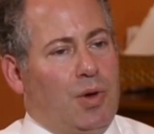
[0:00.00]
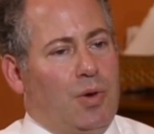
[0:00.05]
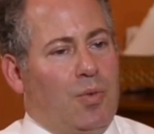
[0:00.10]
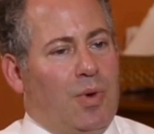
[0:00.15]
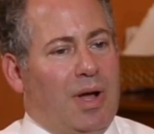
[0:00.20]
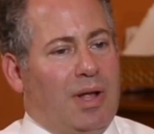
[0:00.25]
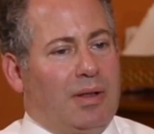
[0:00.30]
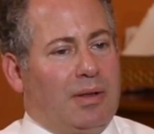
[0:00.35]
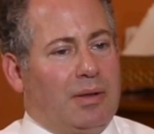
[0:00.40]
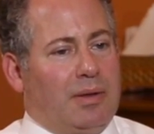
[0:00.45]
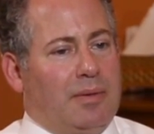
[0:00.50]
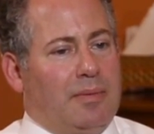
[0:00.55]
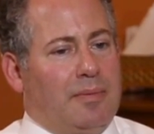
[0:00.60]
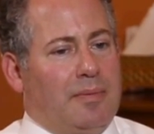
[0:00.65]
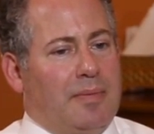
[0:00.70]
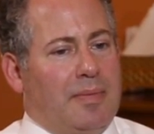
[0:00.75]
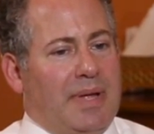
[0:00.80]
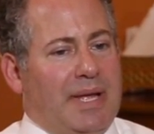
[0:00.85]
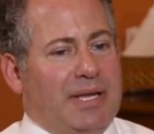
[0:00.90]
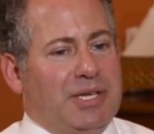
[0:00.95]
Well,
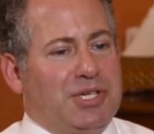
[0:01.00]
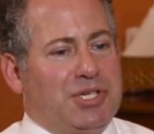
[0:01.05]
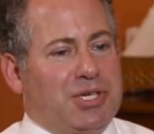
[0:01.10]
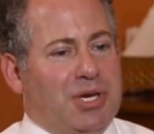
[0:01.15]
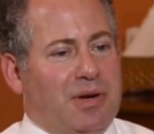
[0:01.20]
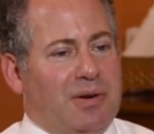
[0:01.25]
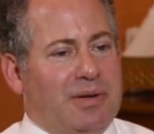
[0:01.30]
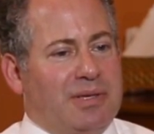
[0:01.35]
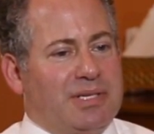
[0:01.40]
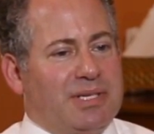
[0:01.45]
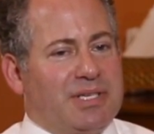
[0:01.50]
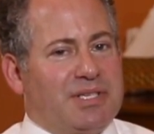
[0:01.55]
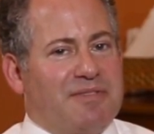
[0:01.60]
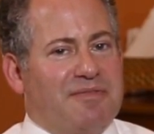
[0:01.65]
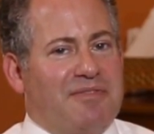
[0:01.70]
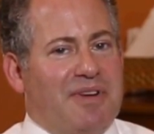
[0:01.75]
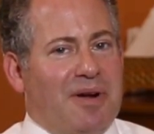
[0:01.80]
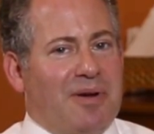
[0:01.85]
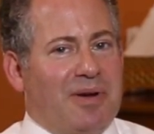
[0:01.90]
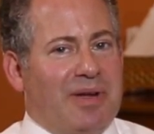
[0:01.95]
insurance is a
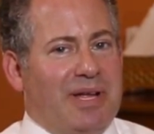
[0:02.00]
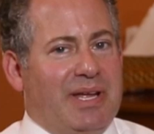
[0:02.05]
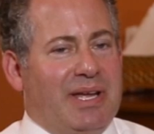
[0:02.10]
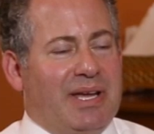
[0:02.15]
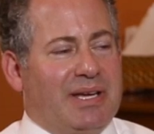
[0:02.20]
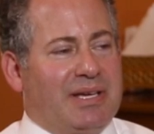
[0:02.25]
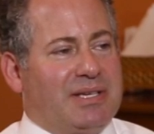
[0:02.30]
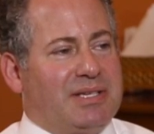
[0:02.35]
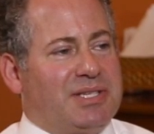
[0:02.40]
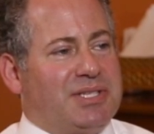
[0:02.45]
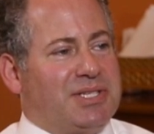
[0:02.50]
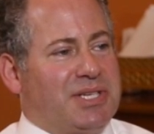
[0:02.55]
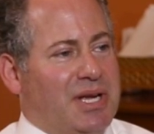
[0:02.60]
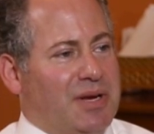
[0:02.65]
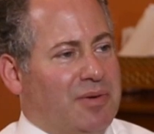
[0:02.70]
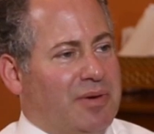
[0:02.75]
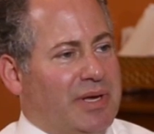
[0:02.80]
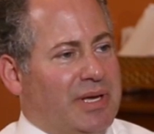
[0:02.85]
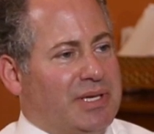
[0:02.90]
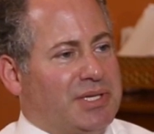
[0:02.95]
very
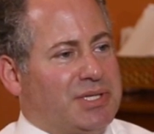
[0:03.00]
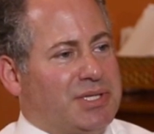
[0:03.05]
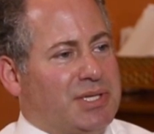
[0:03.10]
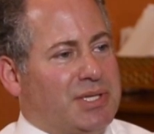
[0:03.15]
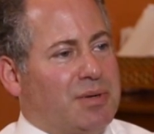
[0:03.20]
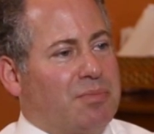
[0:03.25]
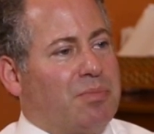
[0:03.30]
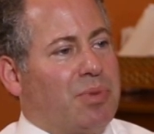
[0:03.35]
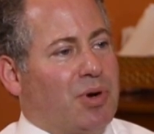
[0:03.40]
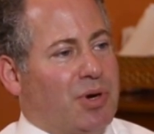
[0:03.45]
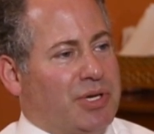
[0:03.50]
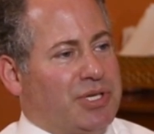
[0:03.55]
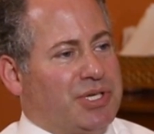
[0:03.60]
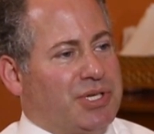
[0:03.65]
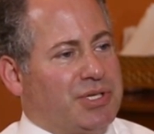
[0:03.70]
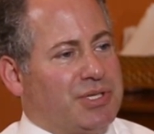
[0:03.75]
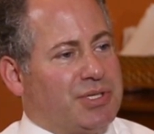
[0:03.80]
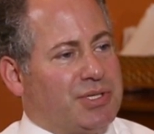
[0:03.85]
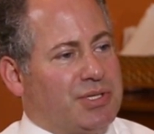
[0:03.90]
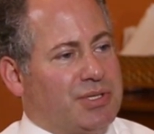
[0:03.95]
serious
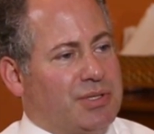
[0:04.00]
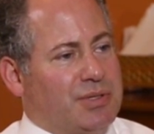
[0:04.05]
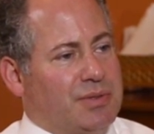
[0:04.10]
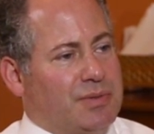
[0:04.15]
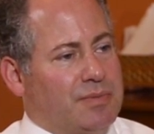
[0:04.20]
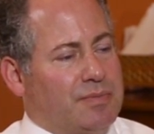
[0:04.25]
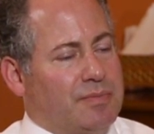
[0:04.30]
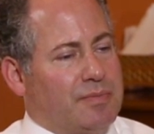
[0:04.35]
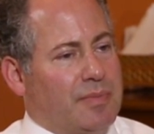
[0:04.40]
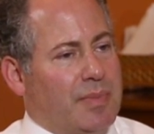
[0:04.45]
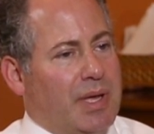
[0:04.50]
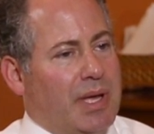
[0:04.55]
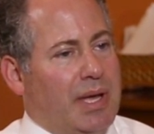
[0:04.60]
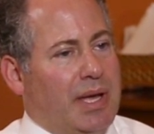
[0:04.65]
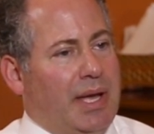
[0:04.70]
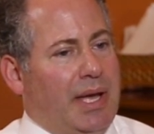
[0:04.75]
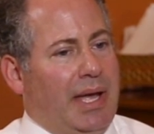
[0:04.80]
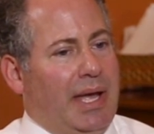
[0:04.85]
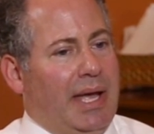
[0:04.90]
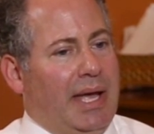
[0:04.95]
purchase.
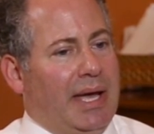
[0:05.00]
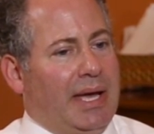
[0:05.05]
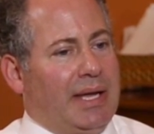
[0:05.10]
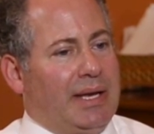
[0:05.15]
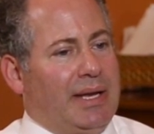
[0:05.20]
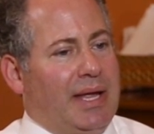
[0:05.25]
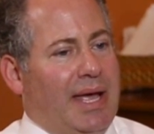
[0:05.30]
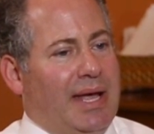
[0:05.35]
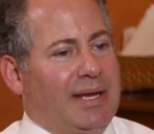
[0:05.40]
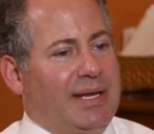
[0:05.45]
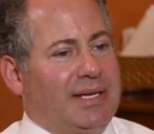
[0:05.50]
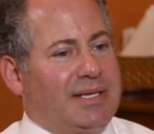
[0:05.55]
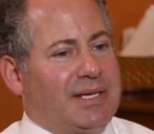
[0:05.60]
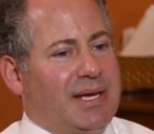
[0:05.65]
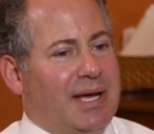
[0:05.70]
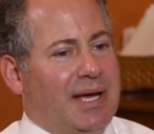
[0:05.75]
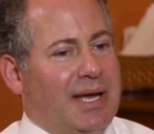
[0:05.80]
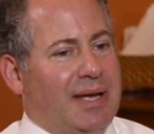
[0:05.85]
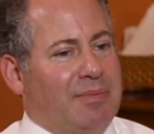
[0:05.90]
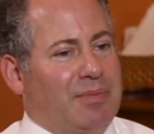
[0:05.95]
And
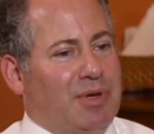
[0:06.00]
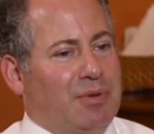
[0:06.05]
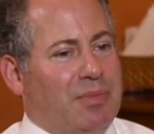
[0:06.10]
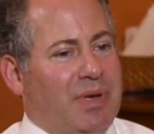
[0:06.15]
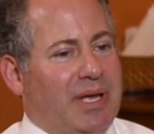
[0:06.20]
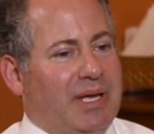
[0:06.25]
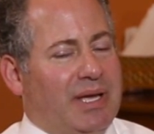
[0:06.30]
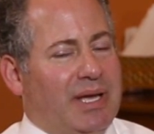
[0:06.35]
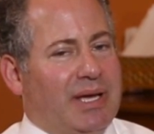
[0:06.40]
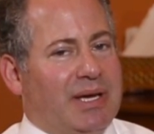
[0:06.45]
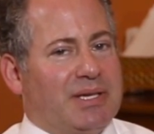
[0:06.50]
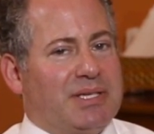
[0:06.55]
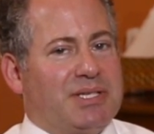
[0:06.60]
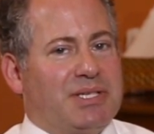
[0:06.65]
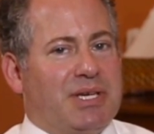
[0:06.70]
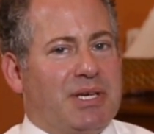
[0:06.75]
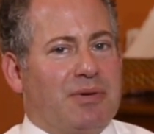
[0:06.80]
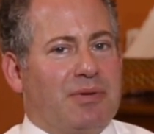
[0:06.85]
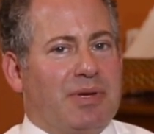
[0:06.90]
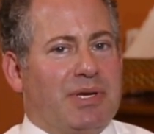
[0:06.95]
anytime you're making a
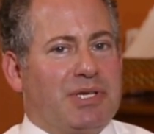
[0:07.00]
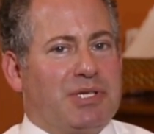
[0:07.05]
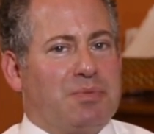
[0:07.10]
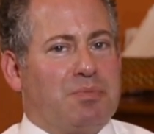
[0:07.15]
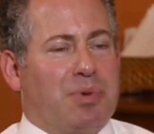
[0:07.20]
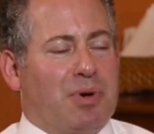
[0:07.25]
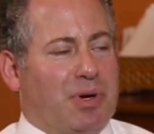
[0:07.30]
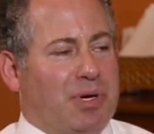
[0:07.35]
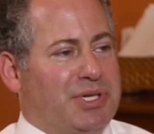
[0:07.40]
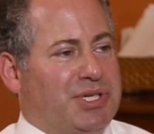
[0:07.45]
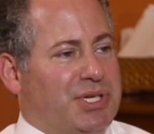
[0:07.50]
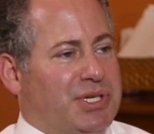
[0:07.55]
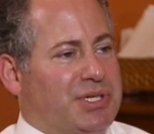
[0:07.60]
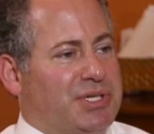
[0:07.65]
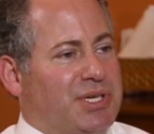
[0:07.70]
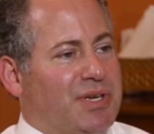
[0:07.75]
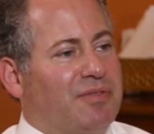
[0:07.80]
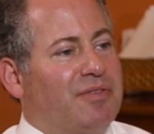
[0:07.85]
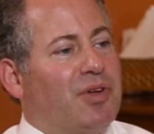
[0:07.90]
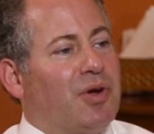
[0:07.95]
serious
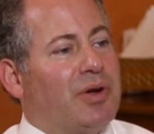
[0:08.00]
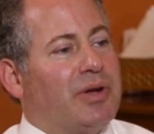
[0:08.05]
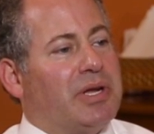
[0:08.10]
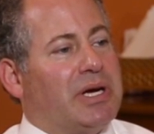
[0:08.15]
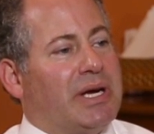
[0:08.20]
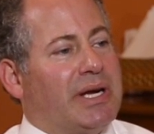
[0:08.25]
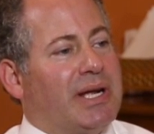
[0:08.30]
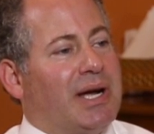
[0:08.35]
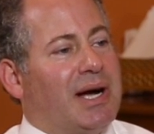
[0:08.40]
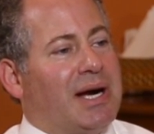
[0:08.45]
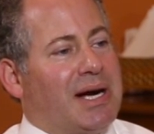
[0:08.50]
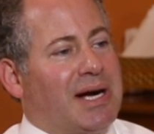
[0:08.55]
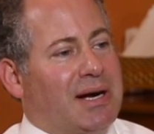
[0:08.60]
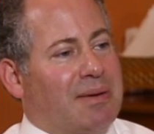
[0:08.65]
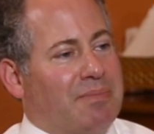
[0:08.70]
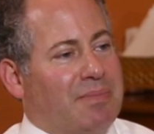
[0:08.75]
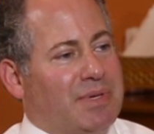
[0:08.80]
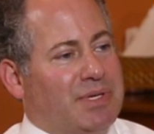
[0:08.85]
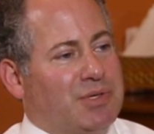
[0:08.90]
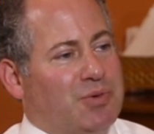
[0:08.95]
purchase, if you're not
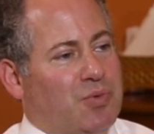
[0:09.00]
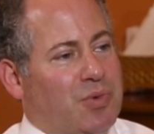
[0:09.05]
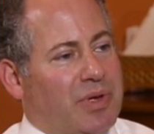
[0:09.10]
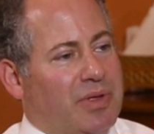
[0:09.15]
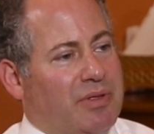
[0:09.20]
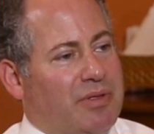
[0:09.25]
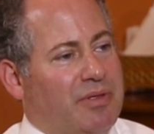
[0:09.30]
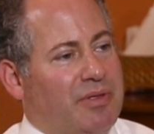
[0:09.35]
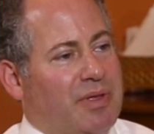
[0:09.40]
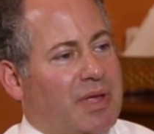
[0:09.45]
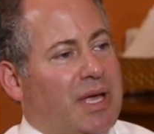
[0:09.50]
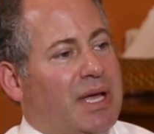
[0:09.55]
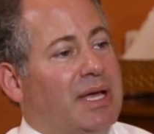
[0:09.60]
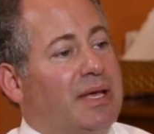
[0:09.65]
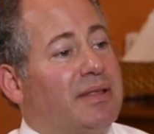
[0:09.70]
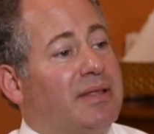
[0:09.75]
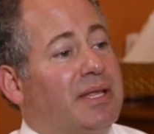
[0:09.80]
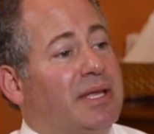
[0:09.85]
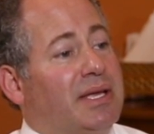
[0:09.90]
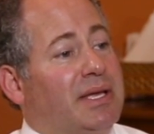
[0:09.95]
armed with
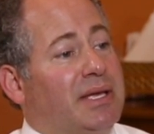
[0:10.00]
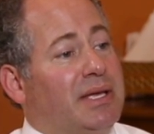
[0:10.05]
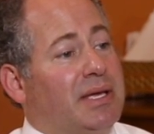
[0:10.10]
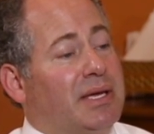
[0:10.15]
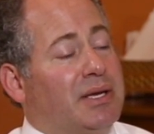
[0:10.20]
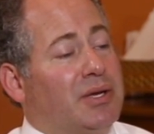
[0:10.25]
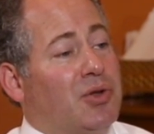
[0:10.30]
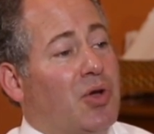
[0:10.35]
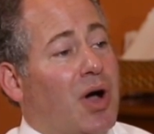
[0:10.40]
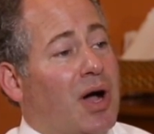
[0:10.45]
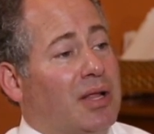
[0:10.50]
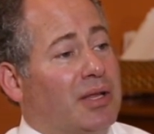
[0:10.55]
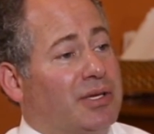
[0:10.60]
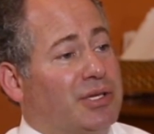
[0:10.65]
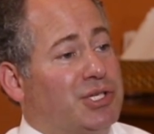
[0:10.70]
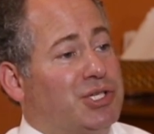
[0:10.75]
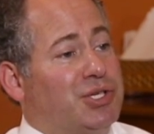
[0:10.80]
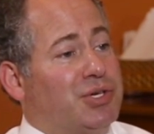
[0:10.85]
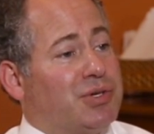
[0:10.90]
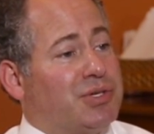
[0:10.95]
the
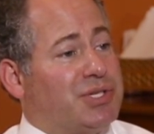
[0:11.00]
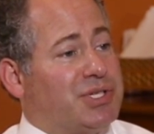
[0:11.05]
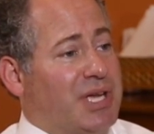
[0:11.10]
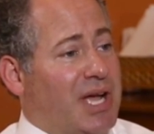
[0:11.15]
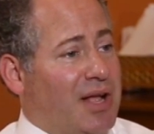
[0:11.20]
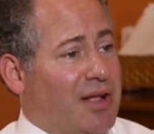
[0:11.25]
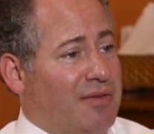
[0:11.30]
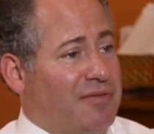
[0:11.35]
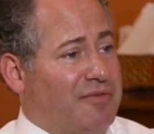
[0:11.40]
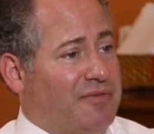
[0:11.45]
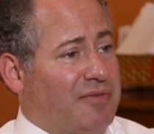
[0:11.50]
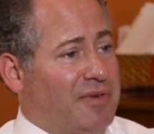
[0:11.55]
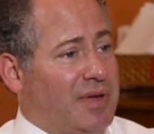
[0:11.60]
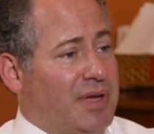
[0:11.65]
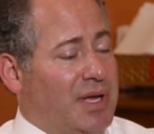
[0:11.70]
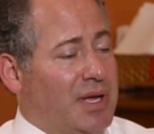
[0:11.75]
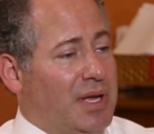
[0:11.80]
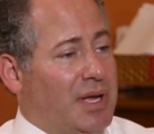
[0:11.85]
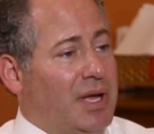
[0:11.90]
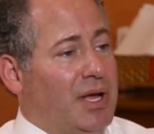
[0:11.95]
knowledge yourself,
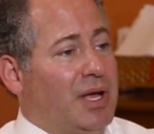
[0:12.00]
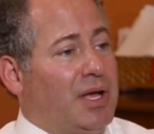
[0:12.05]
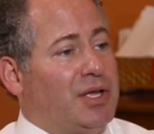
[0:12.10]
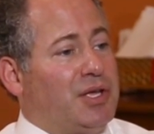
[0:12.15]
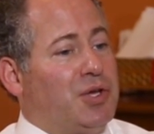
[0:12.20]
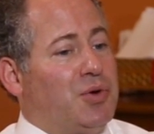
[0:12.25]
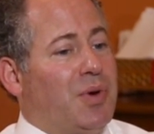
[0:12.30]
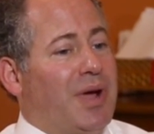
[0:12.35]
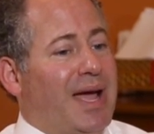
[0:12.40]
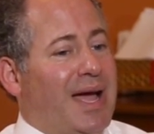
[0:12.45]
you